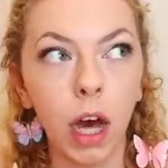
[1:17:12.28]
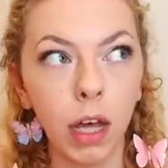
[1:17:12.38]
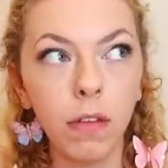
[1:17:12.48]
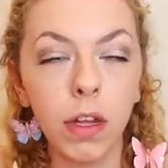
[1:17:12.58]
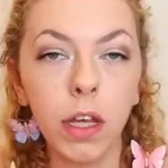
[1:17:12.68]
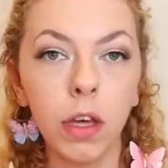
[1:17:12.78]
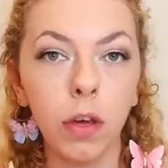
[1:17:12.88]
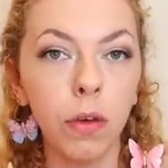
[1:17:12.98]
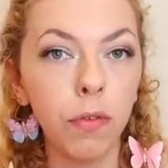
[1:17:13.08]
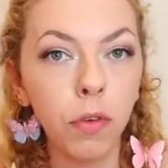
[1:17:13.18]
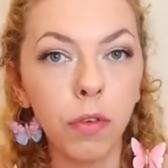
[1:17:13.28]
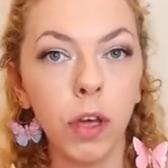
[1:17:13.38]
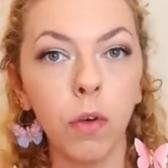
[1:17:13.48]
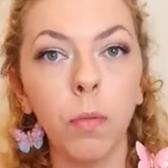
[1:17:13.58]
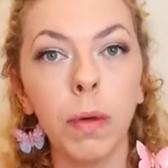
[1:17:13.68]
I see you, if you're
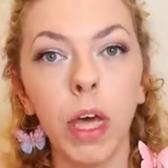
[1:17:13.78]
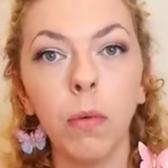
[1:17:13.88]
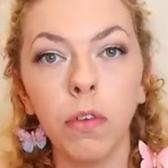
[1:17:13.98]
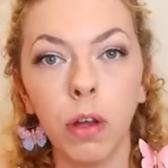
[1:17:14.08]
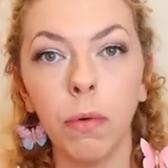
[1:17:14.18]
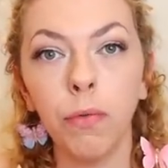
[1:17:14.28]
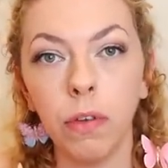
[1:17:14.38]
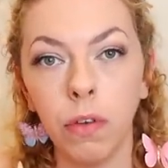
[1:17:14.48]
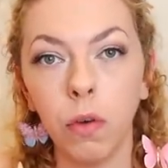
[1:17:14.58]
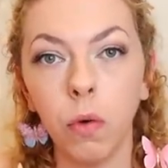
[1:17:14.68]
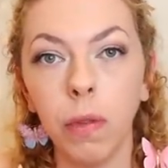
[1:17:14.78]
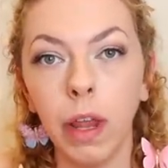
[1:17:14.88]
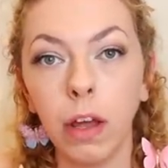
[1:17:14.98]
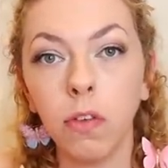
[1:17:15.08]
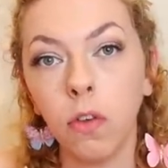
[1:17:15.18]
single, being with someone physical in the
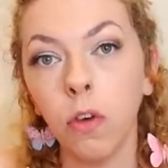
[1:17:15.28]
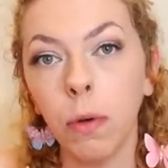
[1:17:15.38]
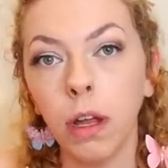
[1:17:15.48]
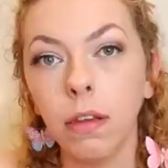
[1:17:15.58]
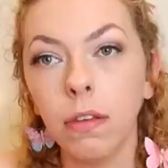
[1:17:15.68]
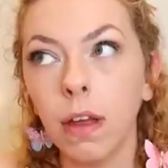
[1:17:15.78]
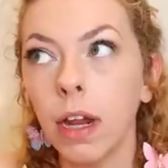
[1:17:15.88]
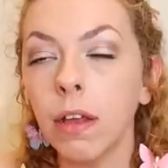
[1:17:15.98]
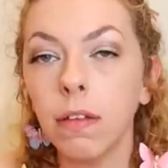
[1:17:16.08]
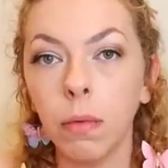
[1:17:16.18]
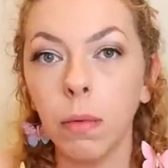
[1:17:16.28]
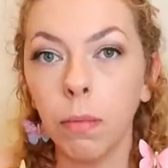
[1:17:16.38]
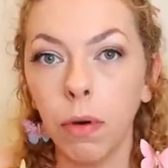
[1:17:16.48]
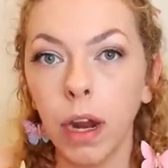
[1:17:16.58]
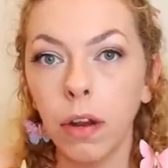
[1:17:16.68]
next 2 months, and it's someone
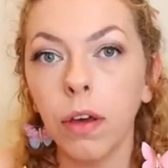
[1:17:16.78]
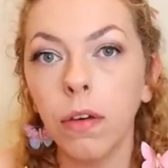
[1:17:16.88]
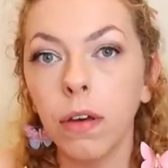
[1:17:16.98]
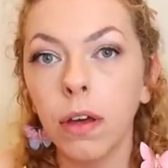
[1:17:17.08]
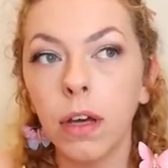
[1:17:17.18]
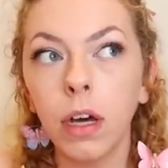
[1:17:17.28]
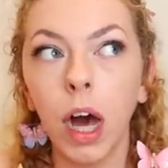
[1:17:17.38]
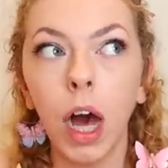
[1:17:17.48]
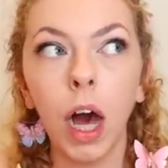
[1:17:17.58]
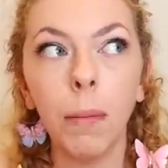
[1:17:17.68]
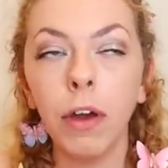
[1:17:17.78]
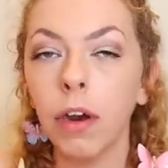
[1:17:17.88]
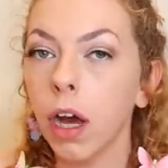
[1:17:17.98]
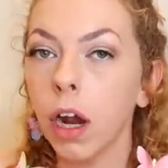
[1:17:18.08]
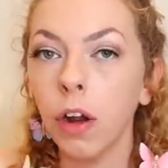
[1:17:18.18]
brand new. I'm
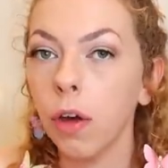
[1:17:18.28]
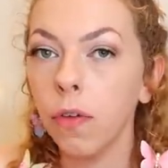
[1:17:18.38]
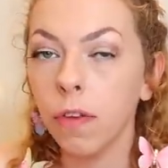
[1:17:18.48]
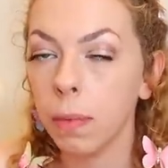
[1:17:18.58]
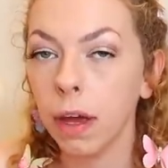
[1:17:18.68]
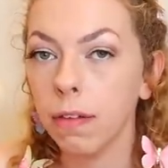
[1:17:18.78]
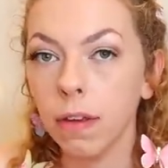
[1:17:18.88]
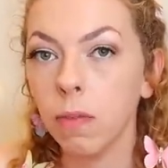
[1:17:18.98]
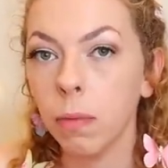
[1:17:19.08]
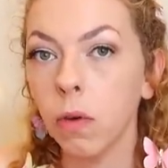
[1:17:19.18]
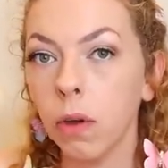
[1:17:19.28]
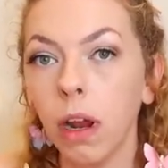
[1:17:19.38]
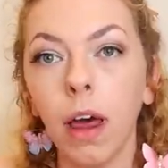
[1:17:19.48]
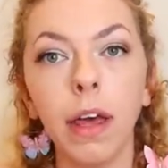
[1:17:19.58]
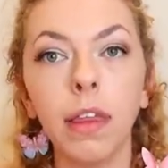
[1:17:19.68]
hearing, I don't know who this person is, but you're going
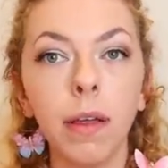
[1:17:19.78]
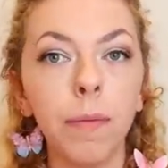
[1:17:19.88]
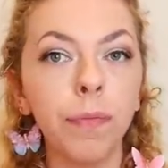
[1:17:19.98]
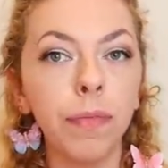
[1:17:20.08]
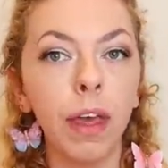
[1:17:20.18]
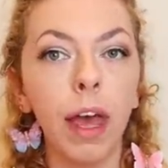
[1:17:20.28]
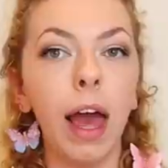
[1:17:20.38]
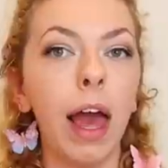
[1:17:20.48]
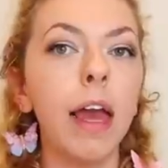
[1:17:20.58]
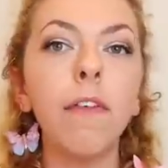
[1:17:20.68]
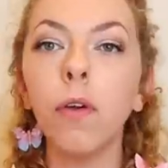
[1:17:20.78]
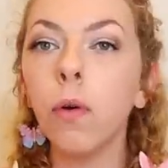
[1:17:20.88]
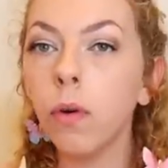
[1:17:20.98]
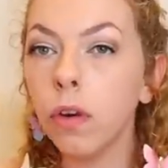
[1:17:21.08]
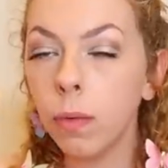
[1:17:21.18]
to like them. If
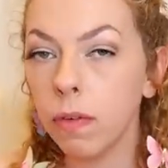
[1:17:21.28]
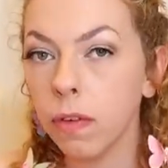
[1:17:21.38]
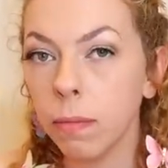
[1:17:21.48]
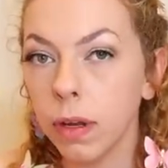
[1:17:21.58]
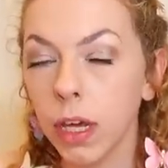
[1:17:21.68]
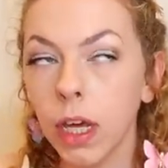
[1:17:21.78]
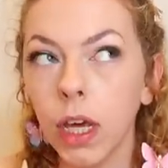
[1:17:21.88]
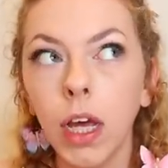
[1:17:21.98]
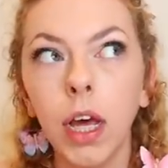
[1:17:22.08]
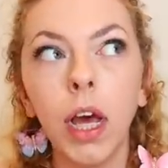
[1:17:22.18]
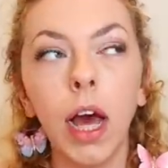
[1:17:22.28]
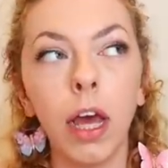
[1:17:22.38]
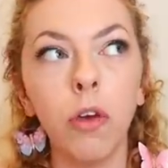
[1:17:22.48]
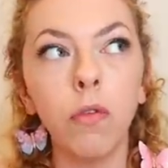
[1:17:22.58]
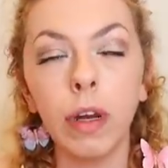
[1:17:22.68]
you're already with somebody
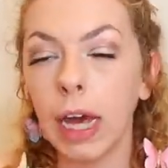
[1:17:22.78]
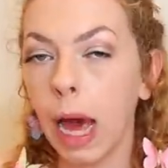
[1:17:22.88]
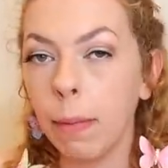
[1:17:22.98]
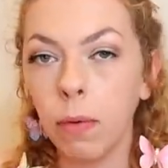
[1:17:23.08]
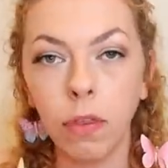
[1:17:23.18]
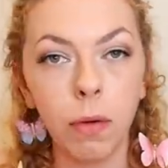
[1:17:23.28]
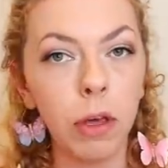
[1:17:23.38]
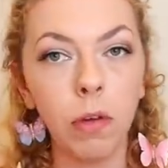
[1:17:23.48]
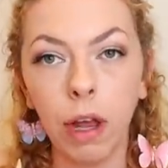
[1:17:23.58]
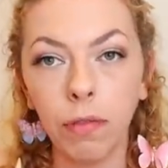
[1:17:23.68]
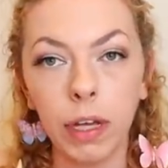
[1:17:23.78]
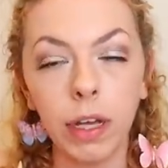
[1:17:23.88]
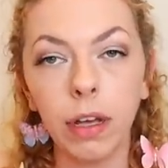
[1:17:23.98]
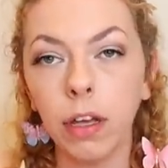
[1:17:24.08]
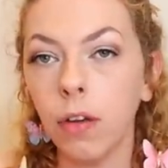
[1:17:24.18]
and you're really happy with them and you love
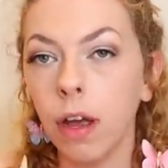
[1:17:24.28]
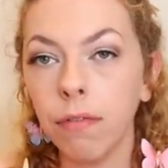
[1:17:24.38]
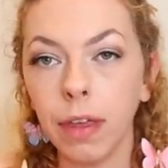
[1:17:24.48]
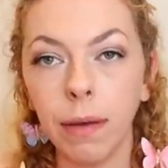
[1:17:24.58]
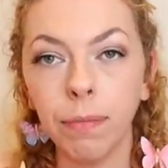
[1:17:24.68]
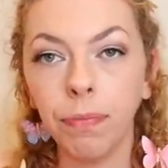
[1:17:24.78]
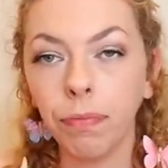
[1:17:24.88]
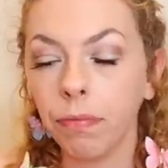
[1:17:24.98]
it and you love them,